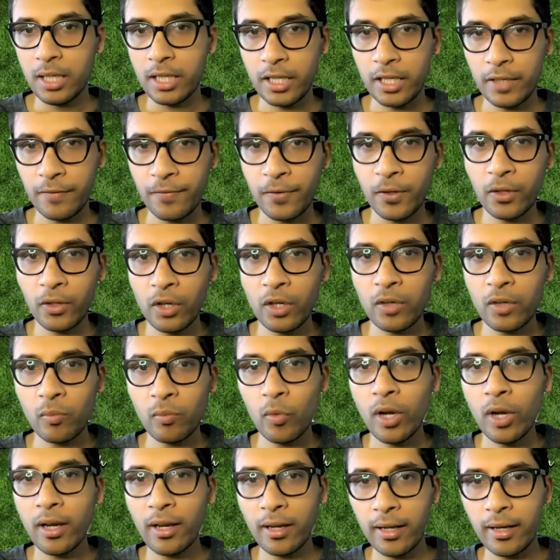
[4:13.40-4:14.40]
if you're not
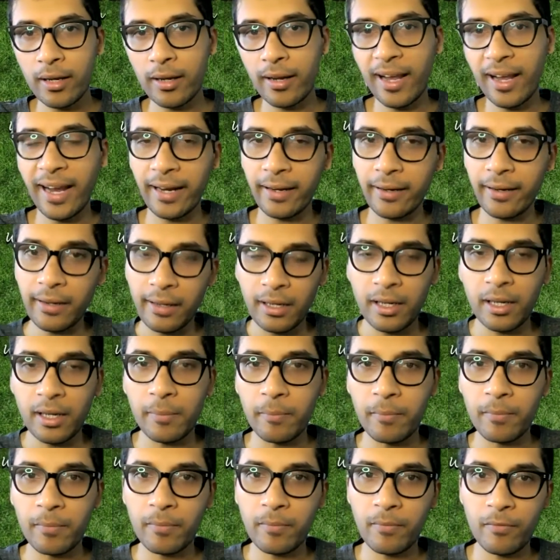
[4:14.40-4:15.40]
wanted at a
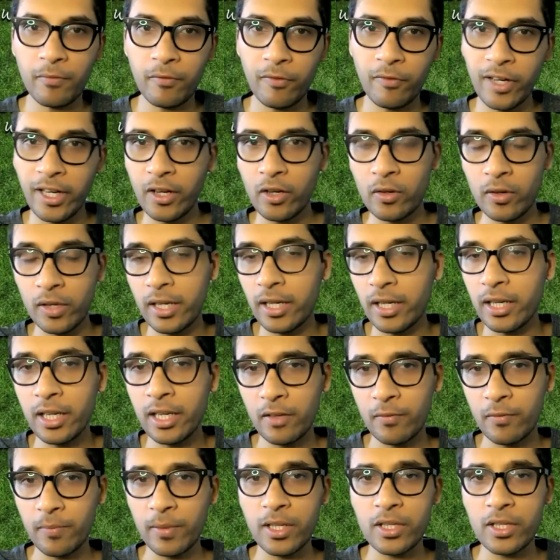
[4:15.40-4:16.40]
club, or at
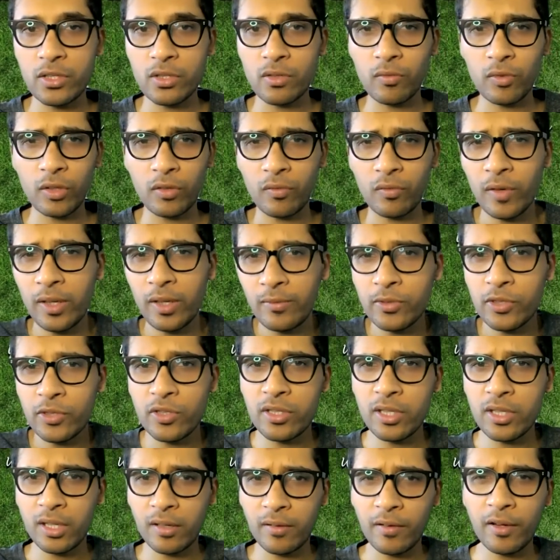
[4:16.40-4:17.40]
any place of work, why would you
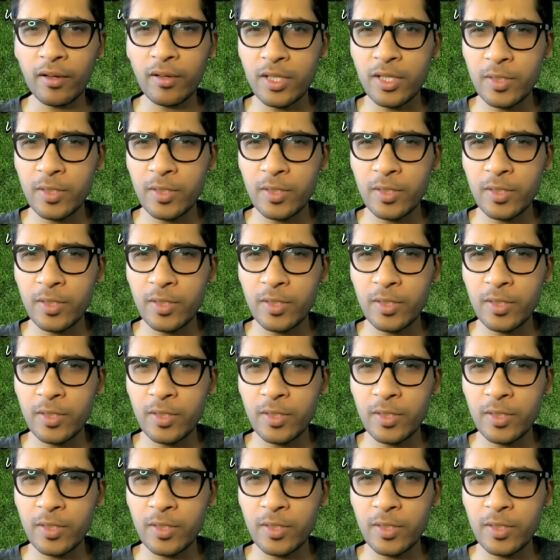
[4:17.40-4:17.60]
stick around?